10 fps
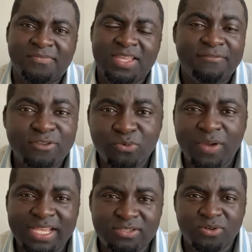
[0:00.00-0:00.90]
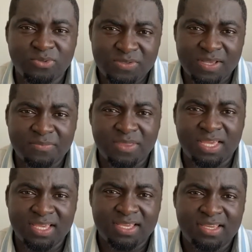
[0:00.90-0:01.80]
If you're waiting on
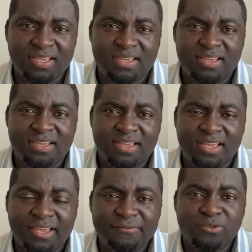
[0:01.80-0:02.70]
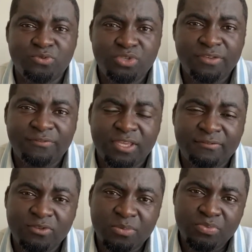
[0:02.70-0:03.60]
something, if
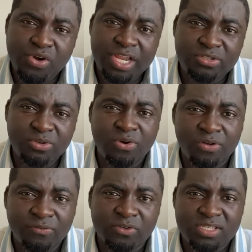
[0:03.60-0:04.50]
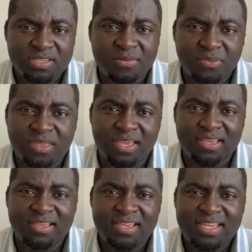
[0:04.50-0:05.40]
you're praying to God for something,
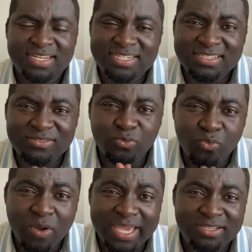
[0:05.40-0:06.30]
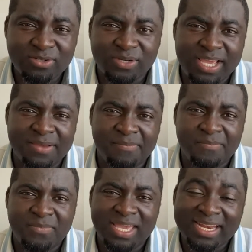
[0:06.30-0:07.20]
just wait on him
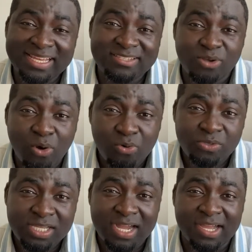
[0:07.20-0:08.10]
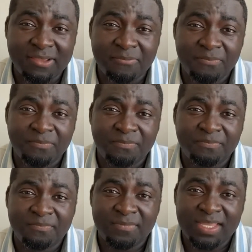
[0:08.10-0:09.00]
in his own time.
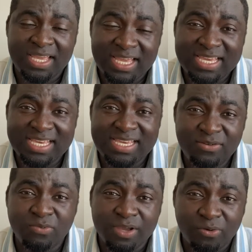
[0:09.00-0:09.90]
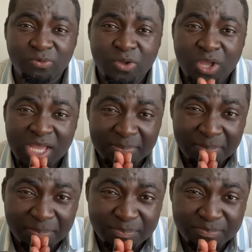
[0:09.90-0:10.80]
He will
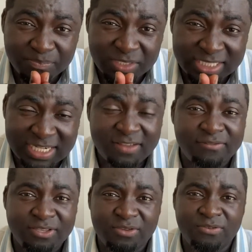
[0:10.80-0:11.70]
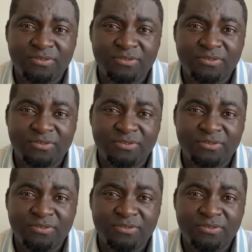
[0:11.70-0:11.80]
deliver you.